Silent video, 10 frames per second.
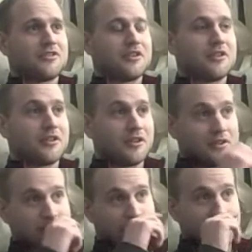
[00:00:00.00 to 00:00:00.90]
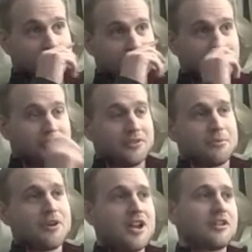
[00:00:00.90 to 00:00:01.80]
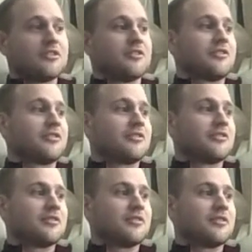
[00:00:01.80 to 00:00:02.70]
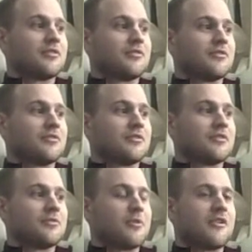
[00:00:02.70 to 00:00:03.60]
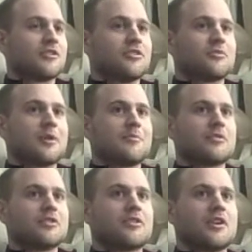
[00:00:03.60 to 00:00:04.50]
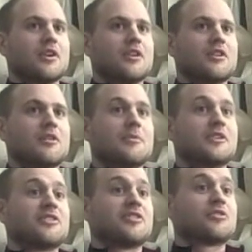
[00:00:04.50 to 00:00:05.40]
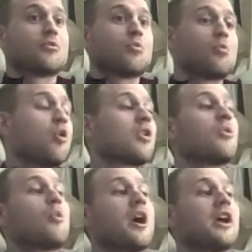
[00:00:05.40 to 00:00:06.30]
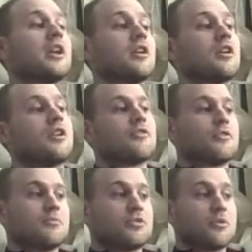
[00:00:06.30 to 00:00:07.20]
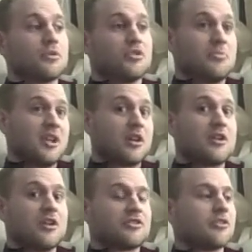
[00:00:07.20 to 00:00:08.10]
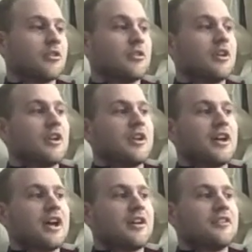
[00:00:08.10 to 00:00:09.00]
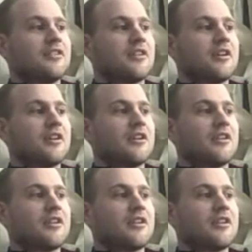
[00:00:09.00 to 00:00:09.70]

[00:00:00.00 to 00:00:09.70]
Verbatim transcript: the uh, the simple elegance of of wearing newspaper is the ability to walk away from someone who's being an asshole, and uh,